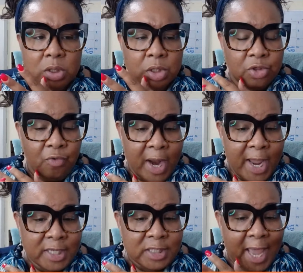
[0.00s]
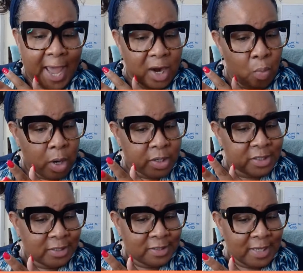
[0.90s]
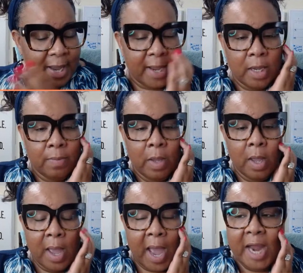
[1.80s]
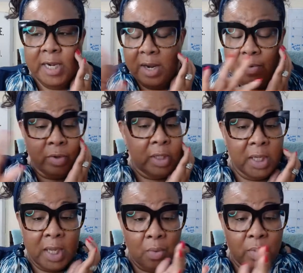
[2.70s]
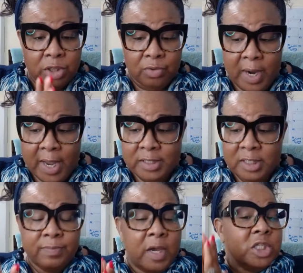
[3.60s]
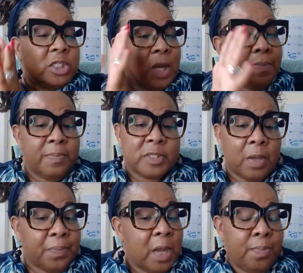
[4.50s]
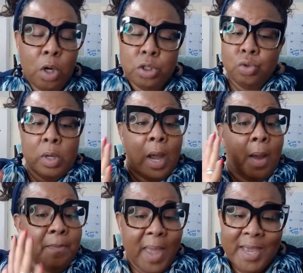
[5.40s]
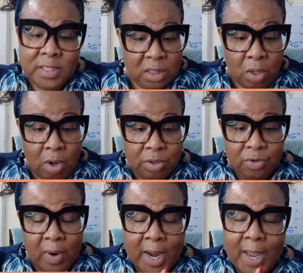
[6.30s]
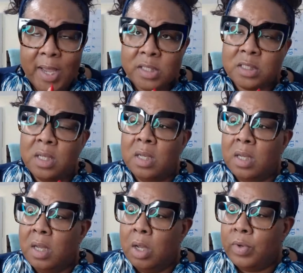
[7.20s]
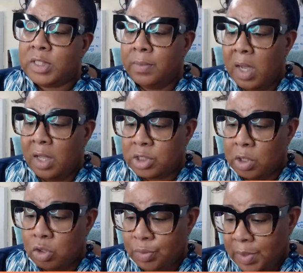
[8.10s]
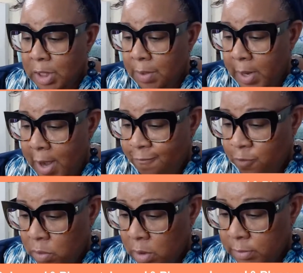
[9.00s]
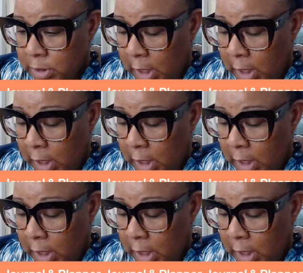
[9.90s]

Threads kind of works the same. I didn't really get with Threads as much. Some people are doing amazing on Threads. What's some other social media platforms?